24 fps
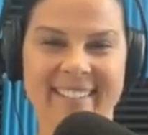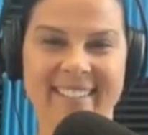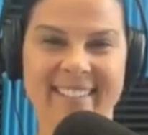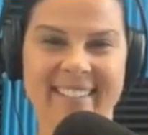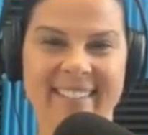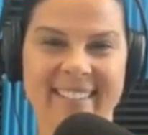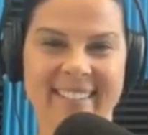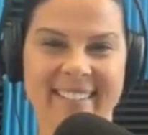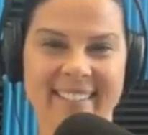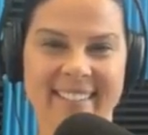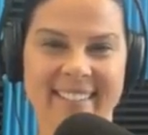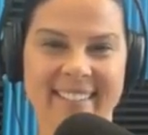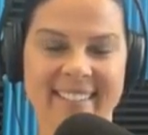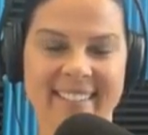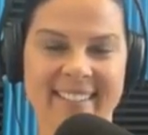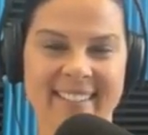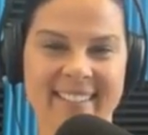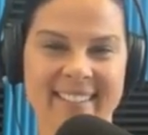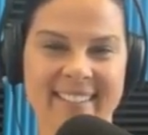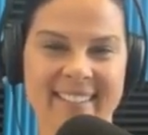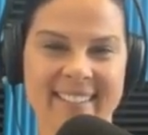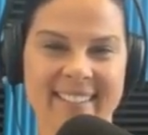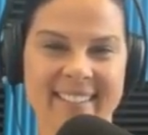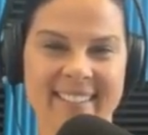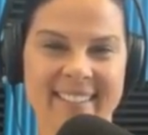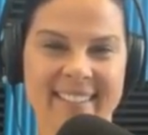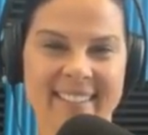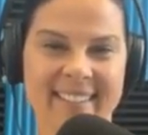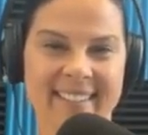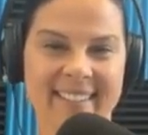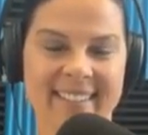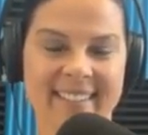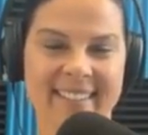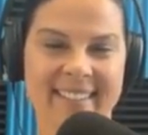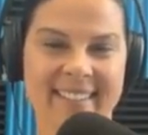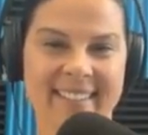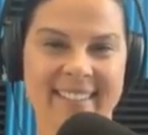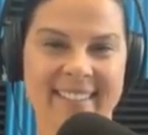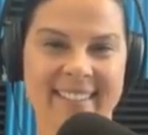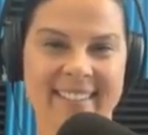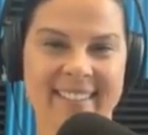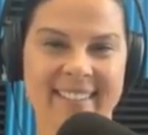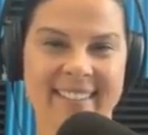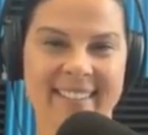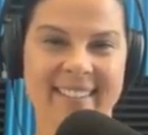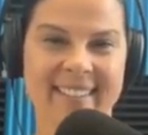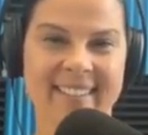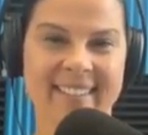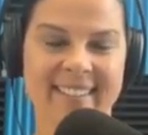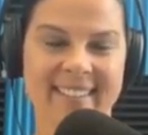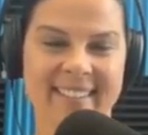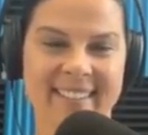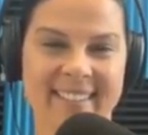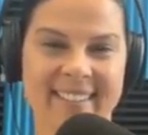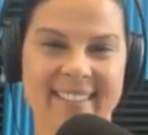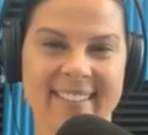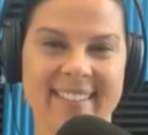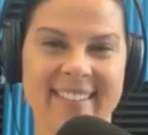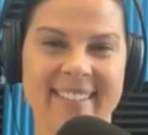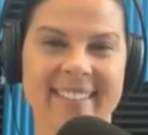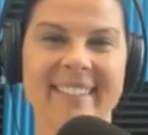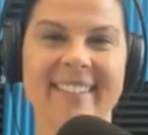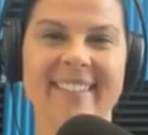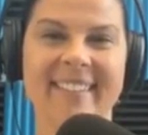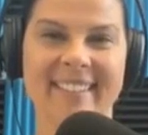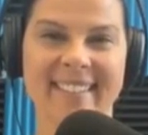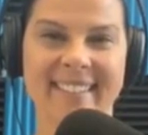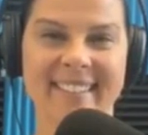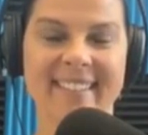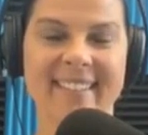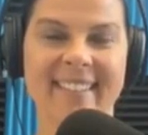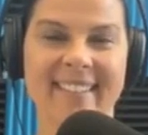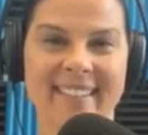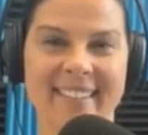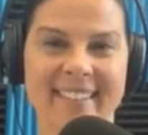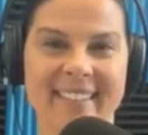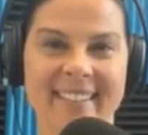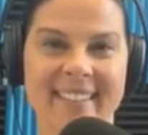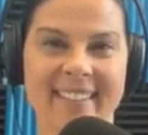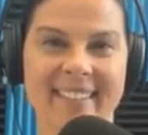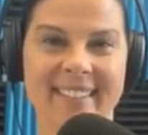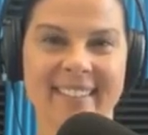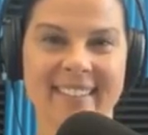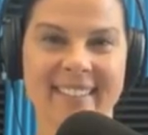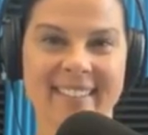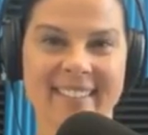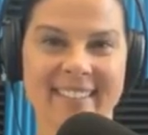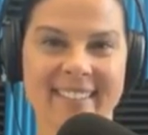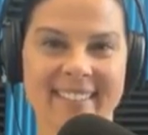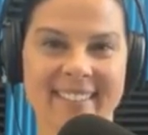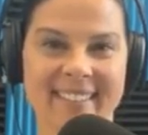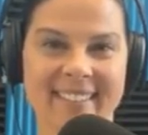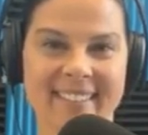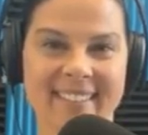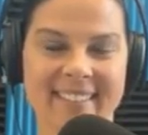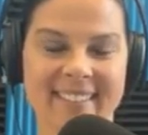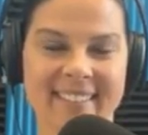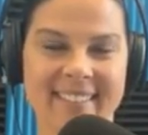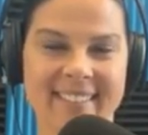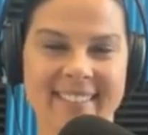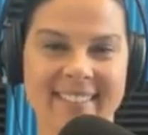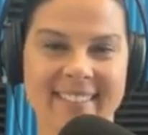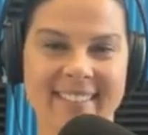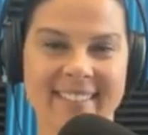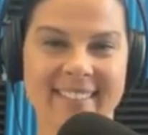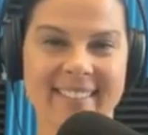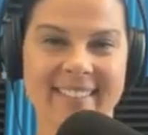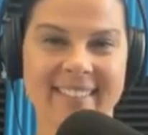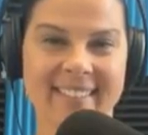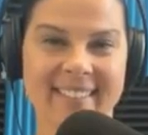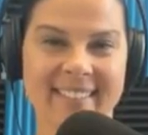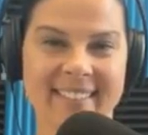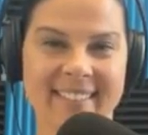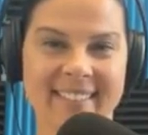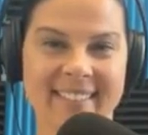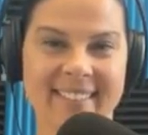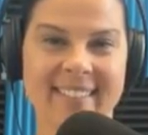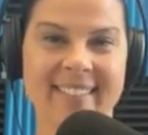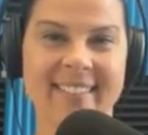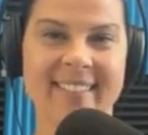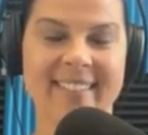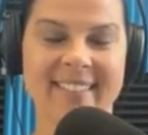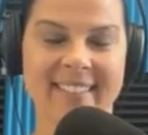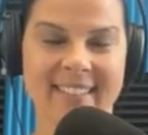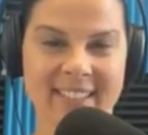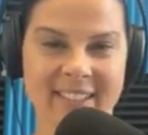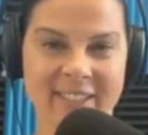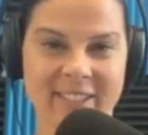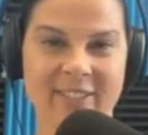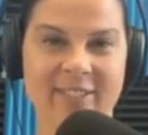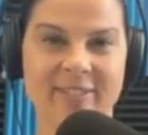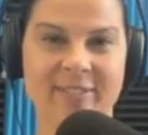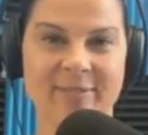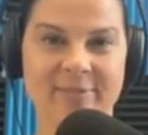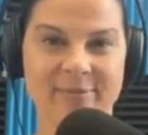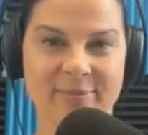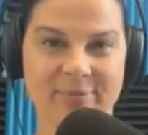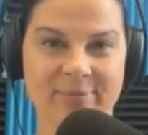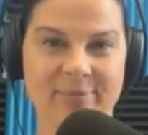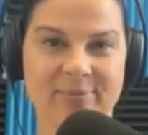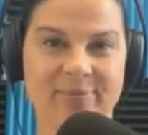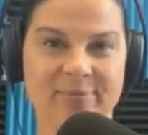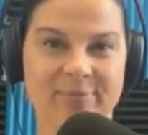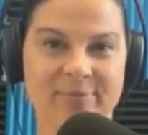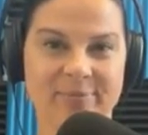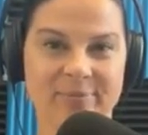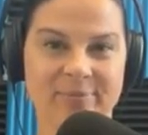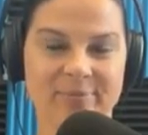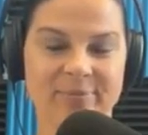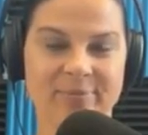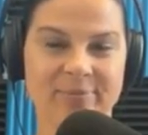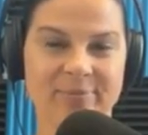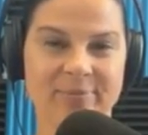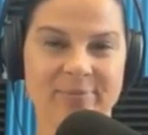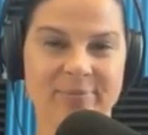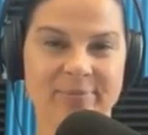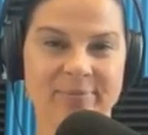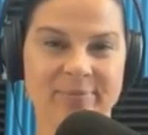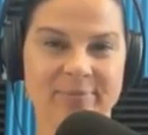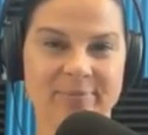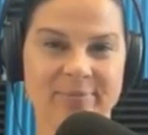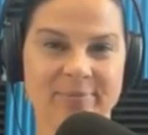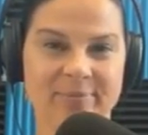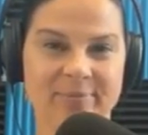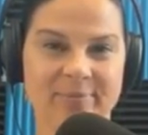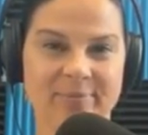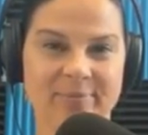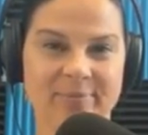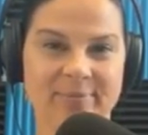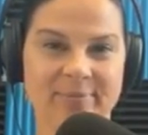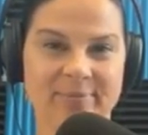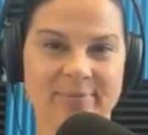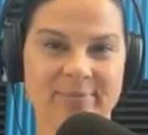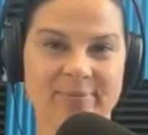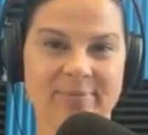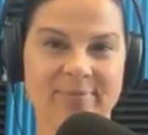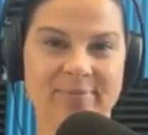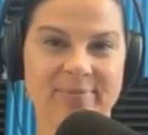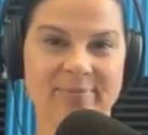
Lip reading: [no speech]